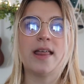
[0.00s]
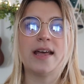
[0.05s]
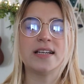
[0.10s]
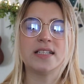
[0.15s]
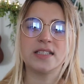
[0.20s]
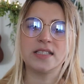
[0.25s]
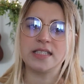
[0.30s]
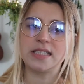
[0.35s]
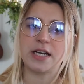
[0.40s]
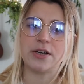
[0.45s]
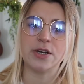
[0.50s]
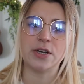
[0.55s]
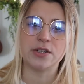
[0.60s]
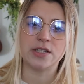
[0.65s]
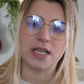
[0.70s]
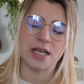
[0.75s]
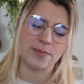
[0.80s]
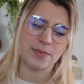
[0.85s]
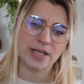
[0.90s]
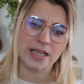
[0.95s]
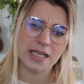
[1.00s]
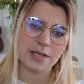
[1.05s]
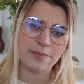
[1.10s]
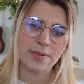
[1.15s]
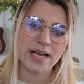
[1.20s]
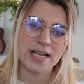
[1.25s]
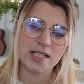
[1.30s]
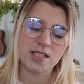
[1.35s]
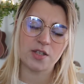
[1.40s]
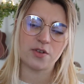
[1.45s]
like stereotypically
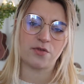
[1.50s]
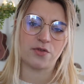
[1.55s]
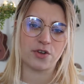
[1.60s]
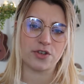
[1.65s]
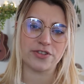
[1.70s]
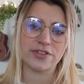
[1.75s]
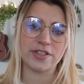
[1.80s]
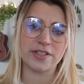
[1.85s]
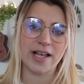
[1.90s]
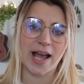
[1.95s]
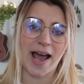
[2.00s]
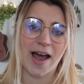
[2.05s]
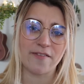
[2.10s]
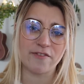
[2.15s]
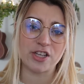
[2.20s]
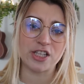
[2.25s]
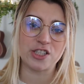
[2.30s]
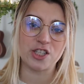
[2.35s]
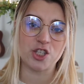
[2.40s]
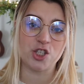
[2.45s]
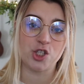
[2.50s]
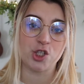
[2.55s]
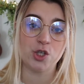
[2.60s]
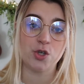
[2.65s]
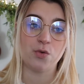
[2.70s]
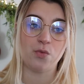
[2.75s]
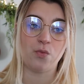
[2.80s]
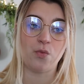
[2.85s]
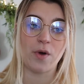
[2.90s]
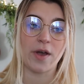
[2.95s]
based versus having to
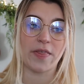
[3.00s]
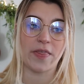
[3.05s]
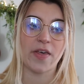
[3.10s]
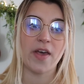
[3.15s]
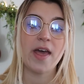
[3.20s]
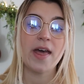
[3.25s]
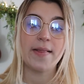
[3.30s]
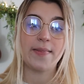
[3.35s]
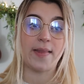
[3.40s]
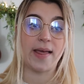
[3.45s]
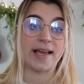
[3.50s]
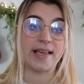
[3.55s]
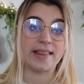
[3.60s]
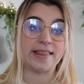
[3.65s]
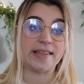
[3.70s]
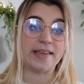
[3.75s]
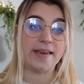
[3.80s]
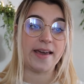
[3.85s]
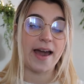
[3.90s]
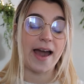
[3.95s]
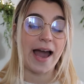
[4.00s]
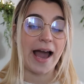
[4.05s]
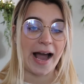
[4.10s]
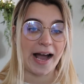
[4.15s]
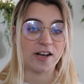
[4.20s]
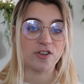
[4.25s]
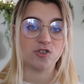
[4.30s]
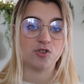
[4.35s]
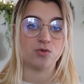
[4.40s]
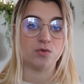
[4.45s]
do with like the
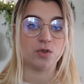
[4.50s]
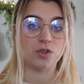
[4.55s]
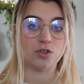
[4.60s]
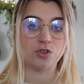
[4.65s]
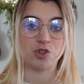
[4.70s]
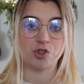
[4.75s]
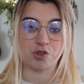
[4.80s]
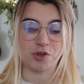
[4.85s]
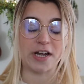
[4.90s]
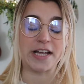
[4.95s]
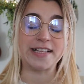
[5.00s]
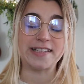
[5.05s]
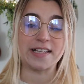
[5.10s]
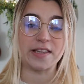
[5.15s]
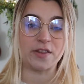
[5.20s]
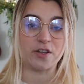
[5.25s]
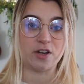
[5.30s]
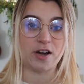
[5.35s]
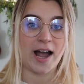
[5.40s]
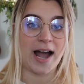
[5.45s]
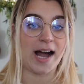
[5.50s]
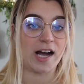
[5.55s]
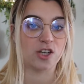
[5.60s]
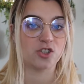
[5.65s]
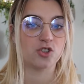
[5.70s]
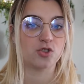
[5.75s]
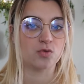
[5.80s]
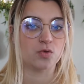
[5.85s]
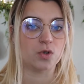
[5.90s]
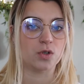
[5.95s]
actual traits and their
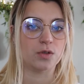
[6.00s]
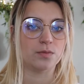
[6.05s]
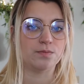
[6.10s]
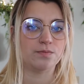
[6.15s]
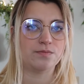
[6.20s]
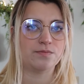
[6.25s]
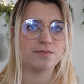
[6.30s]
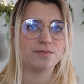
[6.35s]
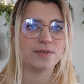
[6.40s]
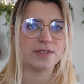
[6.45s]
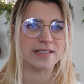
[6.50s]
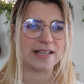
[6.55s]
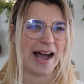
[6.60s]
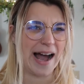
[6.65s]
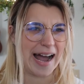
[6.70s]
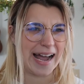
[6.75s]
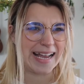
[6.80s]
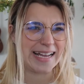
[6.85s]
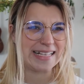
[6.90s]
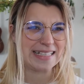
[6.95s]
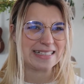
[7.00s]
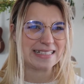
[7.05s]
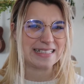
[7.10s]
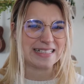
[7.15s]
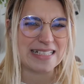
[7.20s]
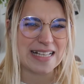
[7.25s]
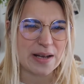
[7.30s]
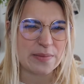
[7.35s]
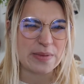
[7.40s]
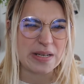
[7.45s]
actual signs.
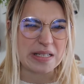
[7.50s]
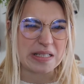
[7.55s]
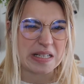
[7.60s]
Does that make